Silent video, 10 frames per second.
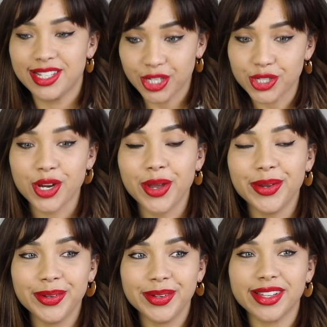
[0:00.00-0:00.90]
to show
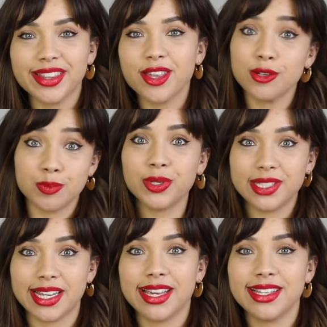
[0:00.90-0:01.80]
those
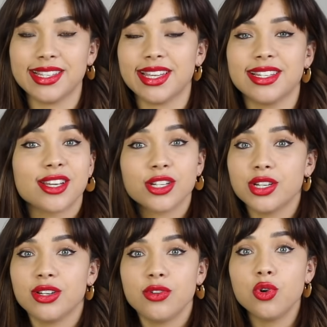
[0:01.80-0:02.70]
bodies in
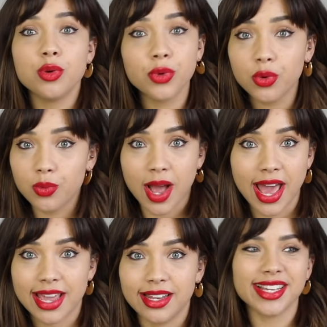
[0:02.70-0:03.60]
such a normal
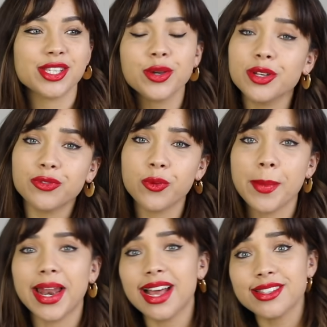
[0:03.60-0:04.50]
way. Like, it's so good for
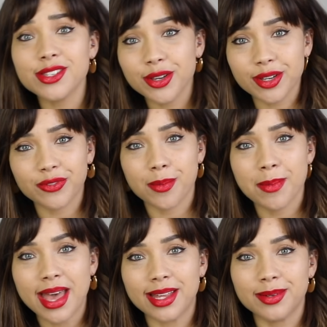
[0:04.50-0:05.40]
women and so good for
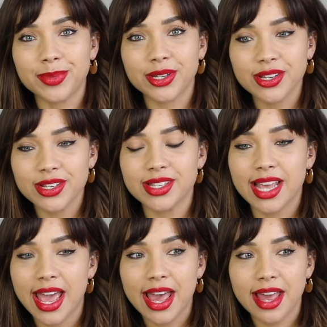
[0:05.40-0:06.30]
men,
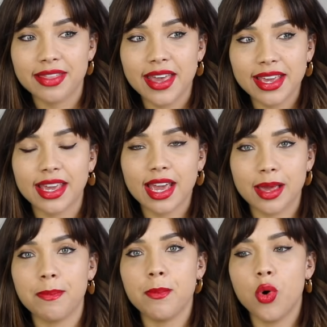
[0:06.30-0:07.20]
because they
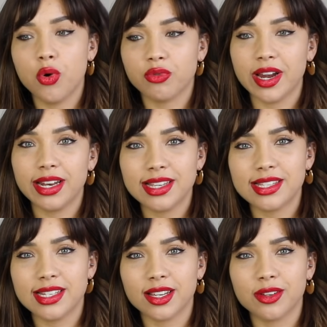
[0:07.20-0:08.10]
get a more
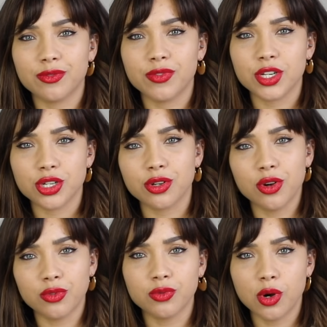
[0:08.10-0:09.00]
realistic vision
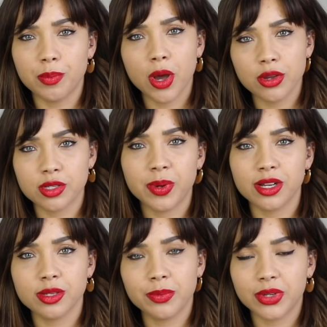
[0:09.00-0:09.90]
of what
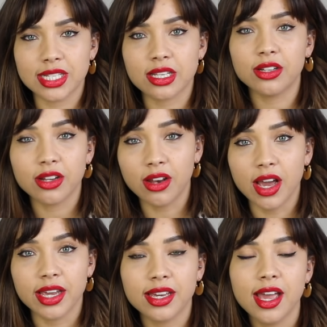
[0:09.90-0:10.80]
postpartum bodies can look
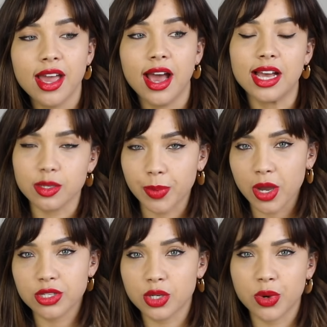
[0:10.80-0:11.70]
like, as
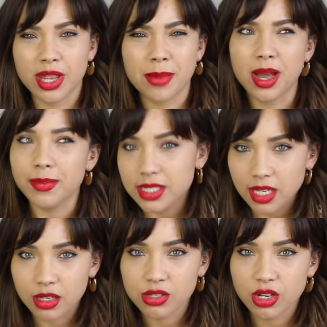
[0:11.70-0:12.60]
opposed to what they might be
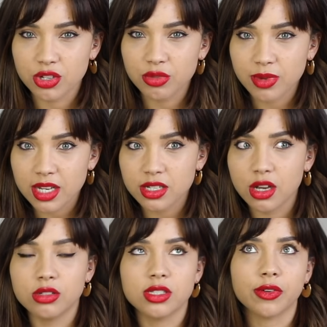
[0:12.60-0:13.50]
seeing on social media,
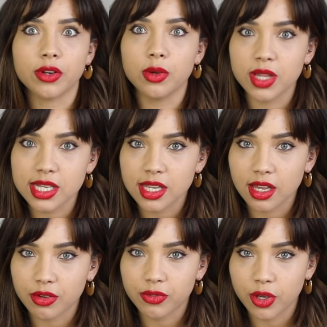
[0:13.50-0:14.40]
or definitely what they're
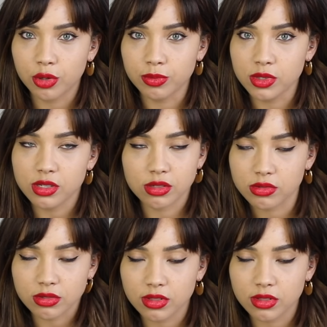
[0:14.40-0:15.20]
seeing in films.